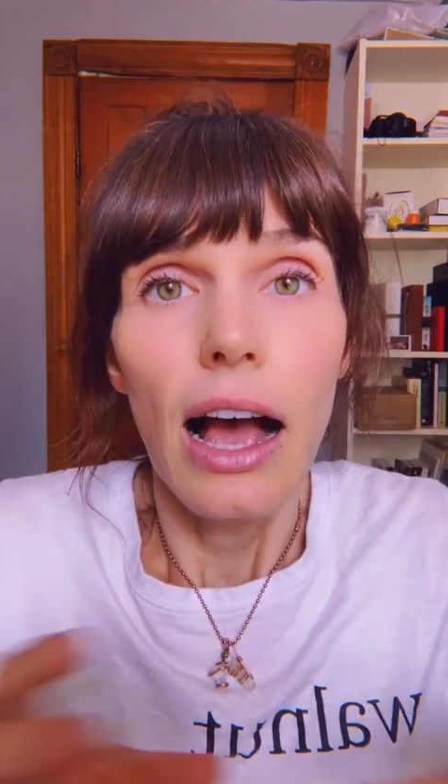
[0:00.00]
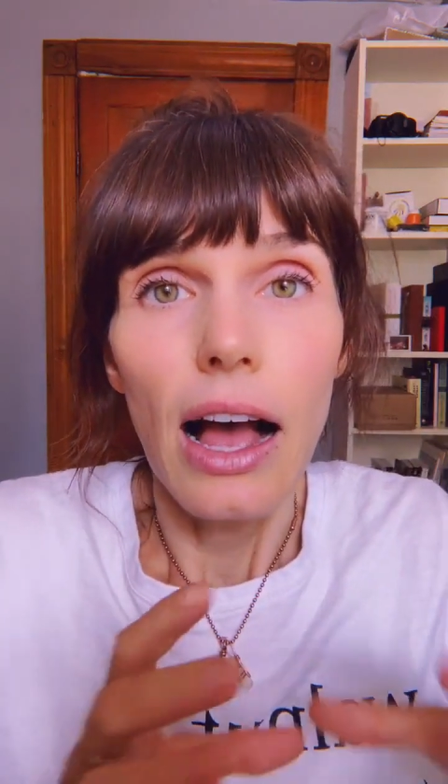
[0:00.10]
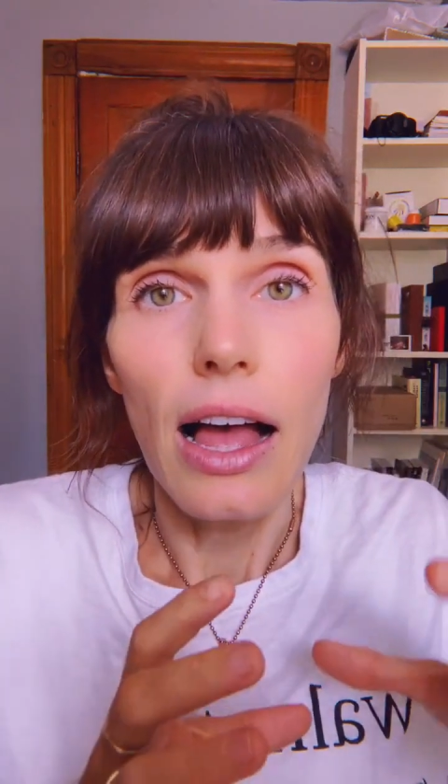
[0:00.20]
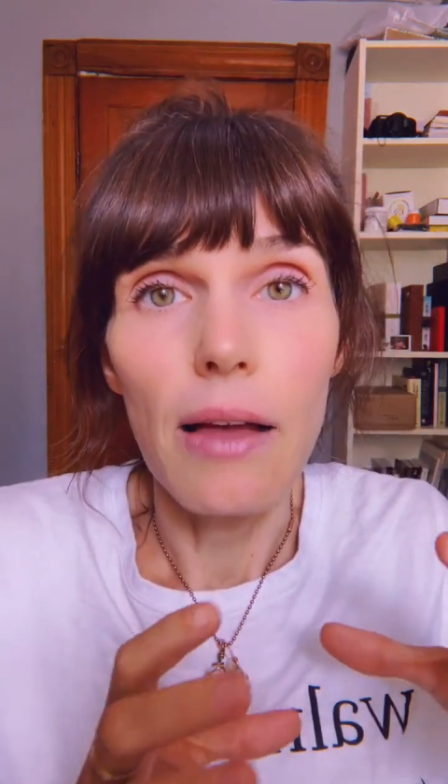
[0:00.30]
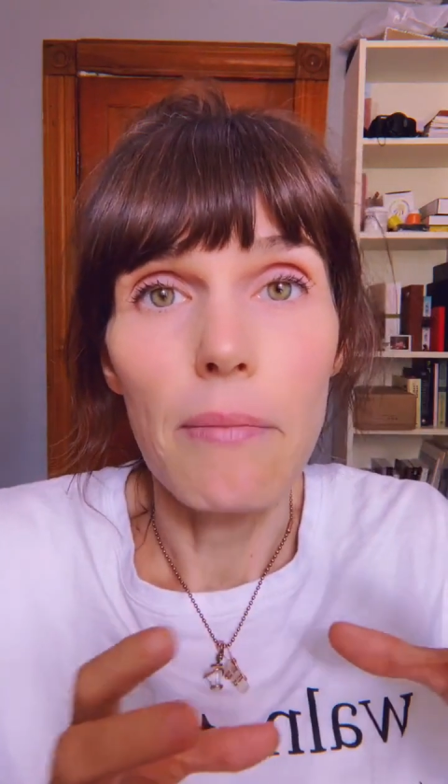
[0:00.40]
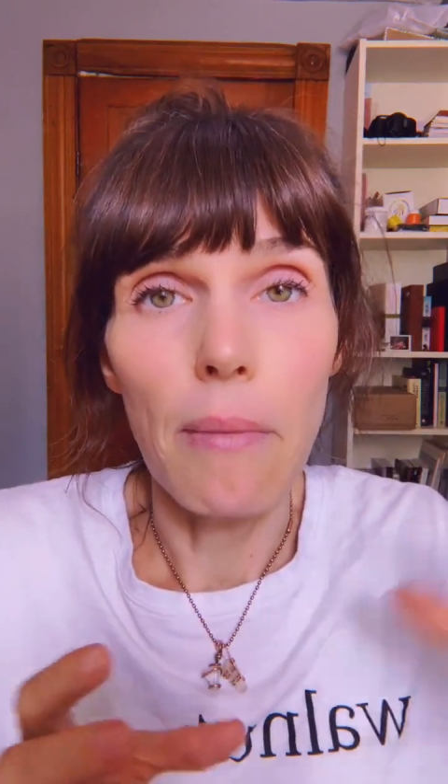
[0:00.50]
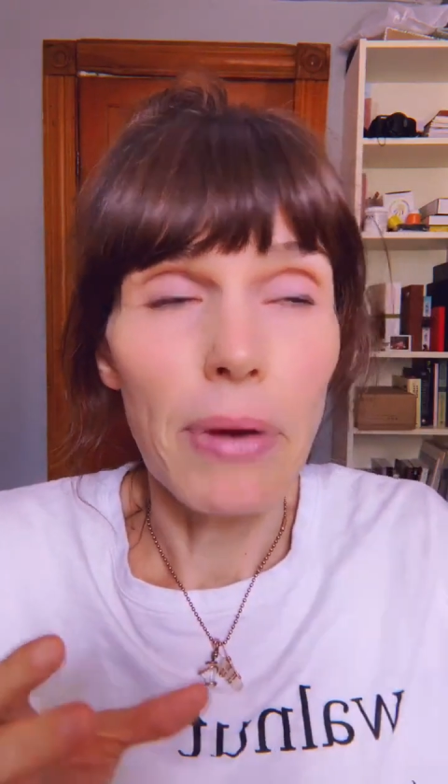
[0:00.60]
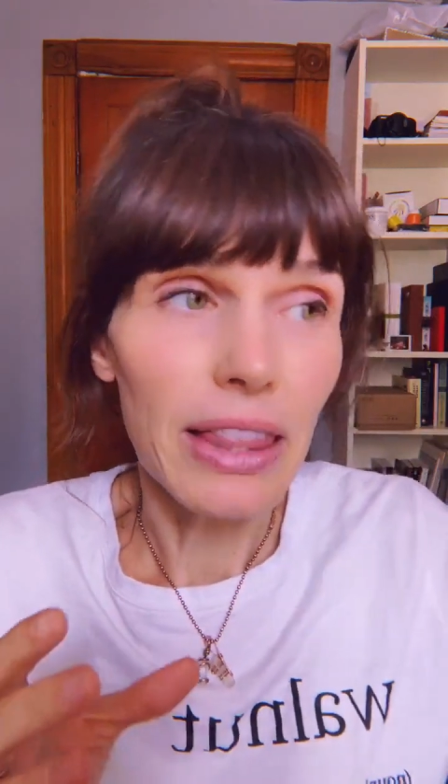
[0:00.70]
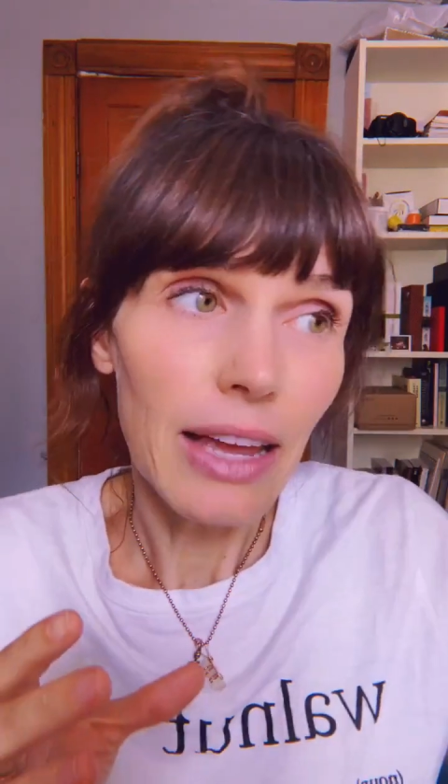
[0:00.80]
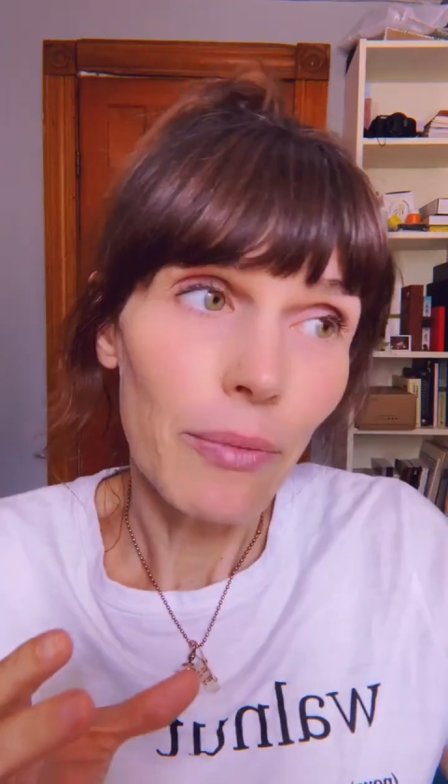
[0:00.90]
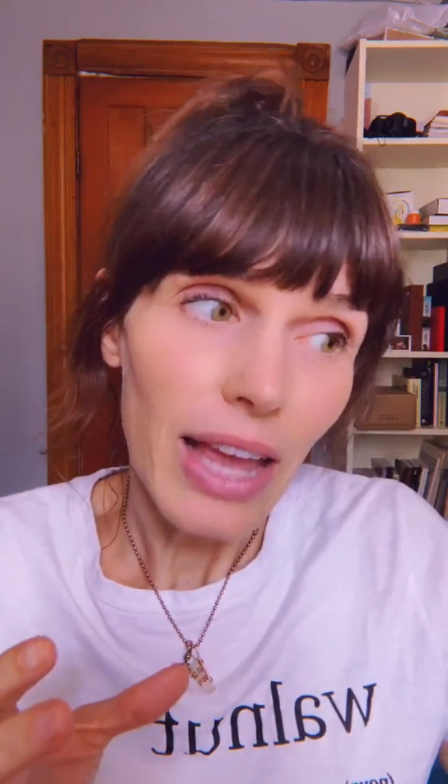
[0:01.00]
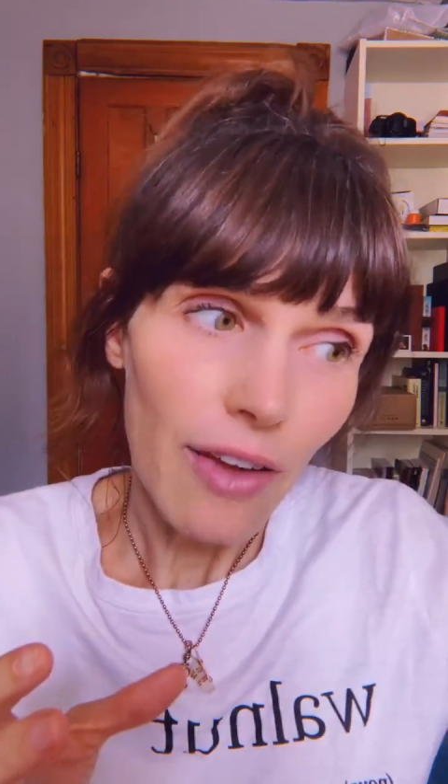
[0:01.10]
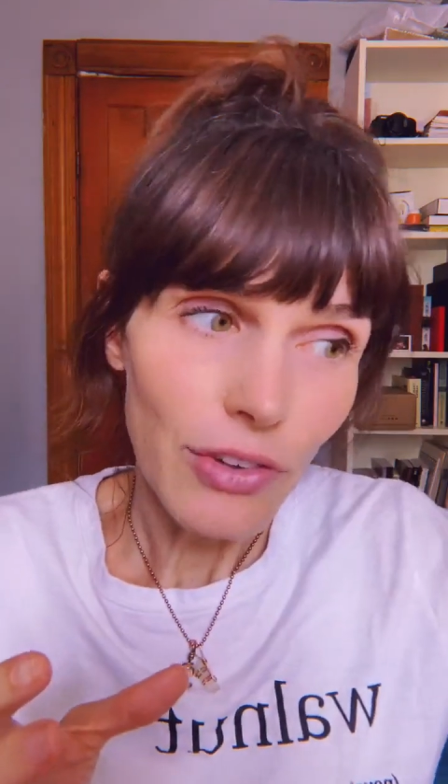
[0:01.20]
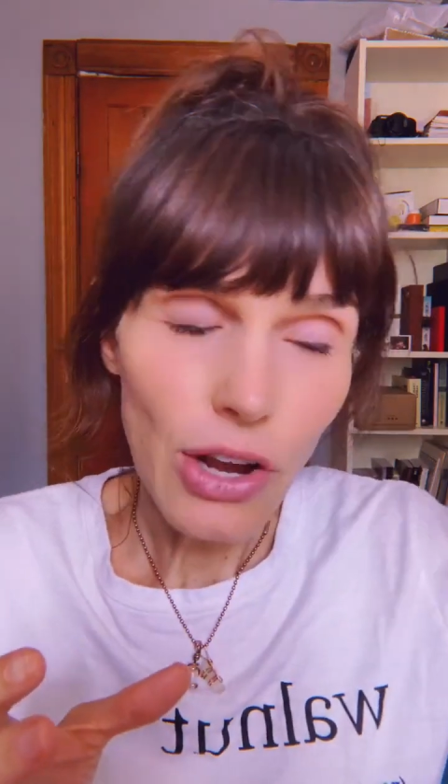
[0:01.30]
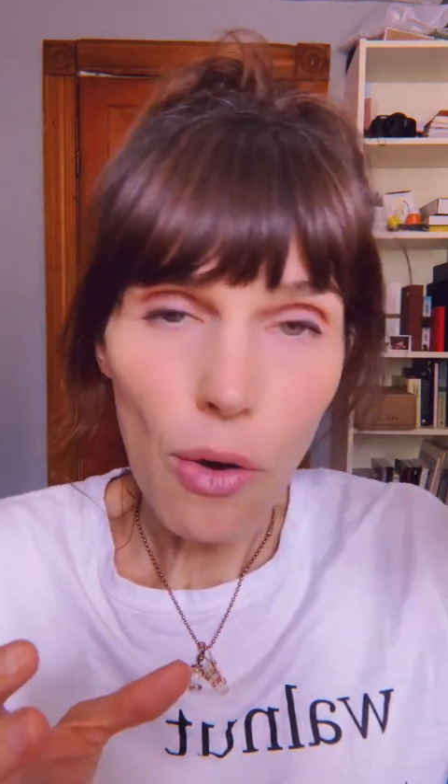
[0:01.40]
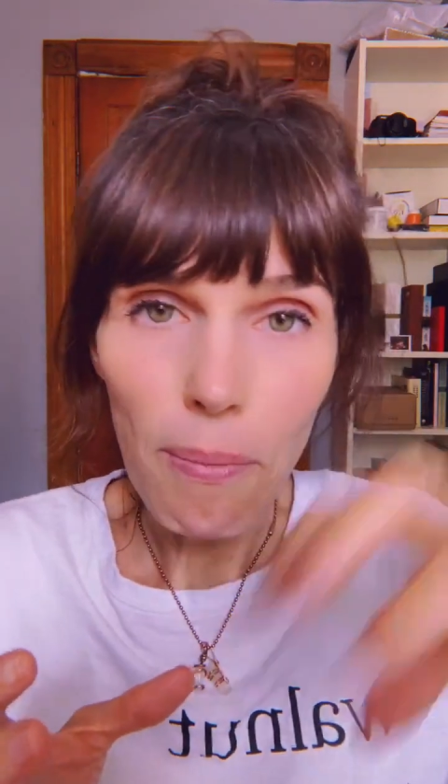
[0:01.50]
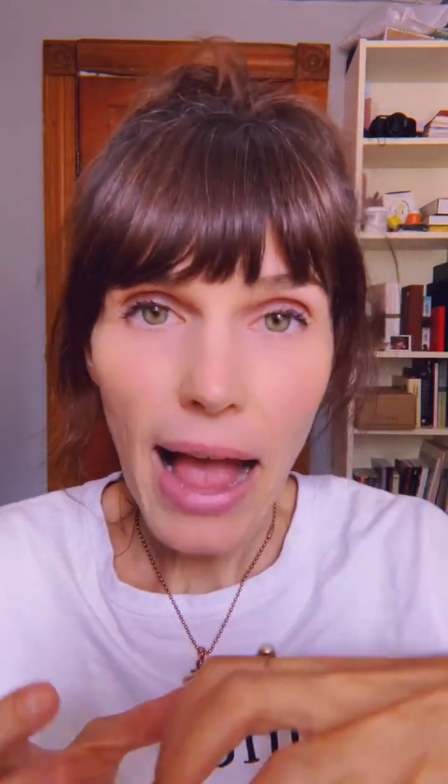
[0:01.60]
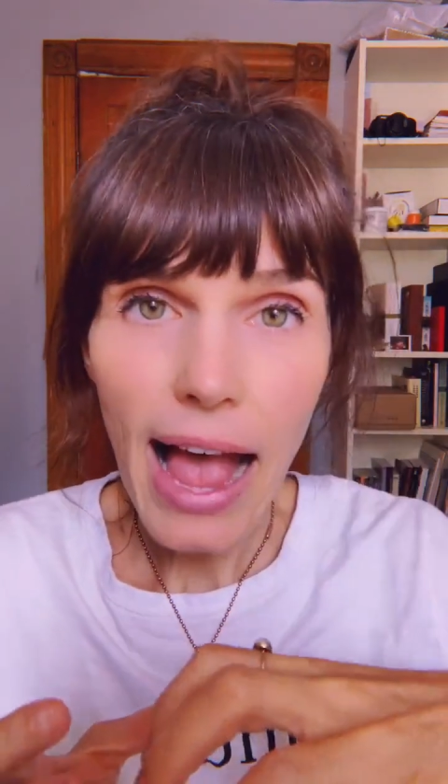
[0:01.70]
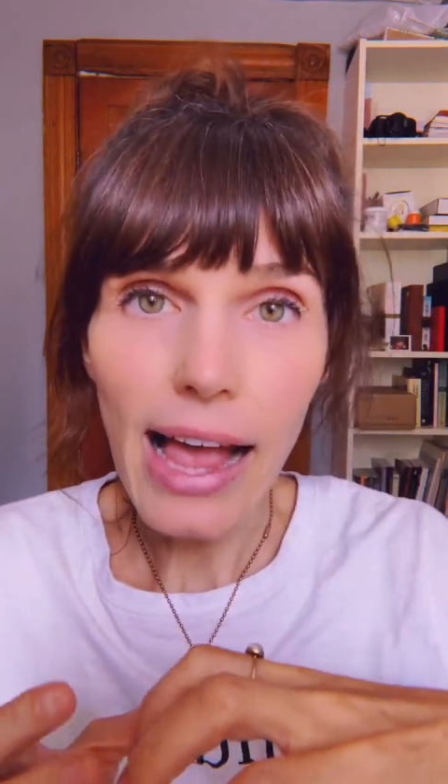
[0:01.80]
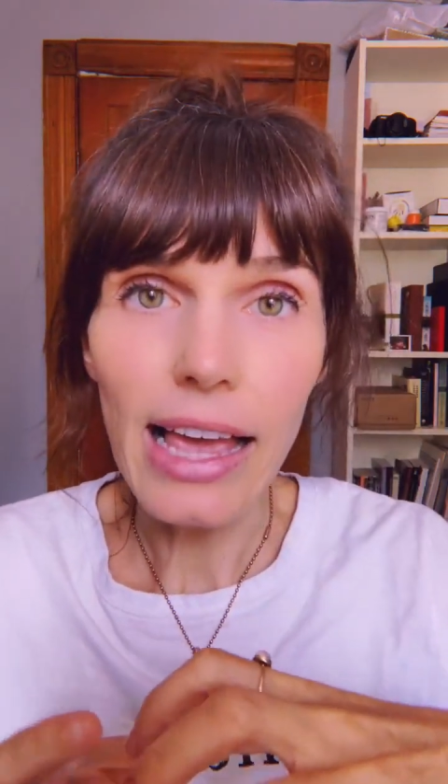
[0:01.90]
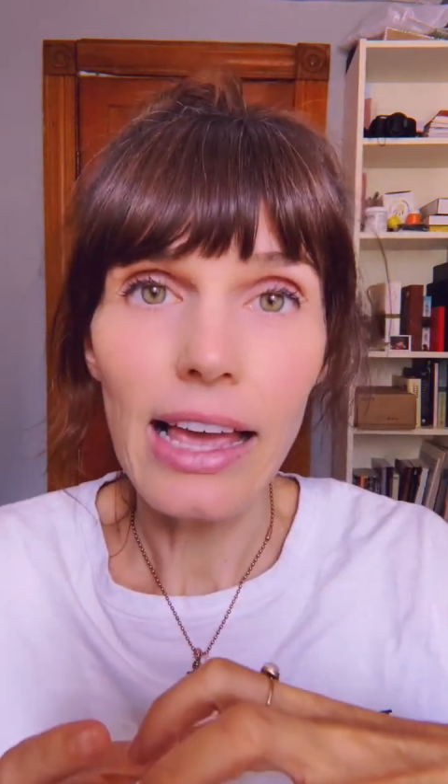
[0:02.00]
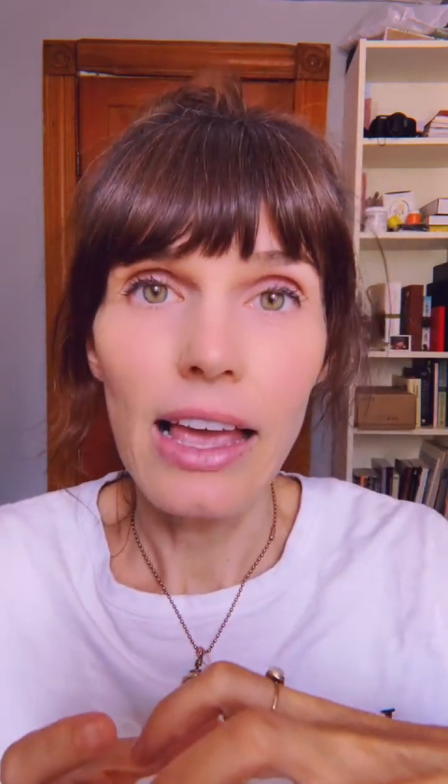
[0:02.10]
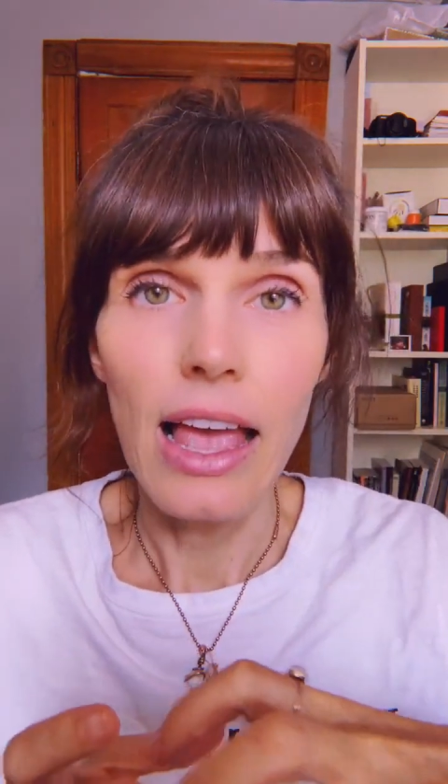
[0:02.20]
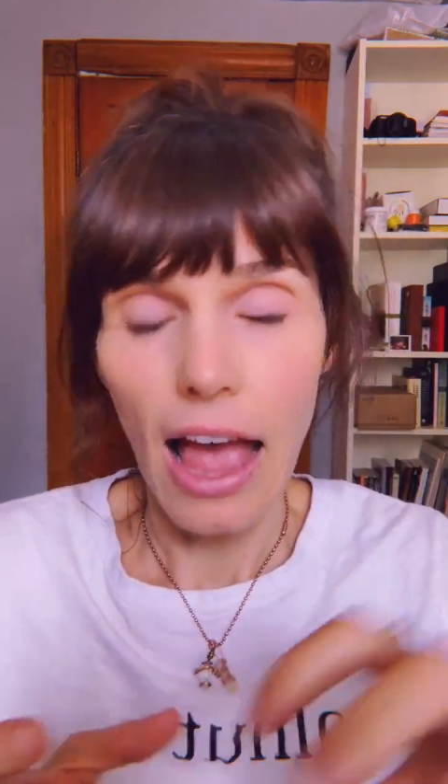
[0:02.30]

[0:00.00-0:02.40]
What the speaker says: But then we have to go back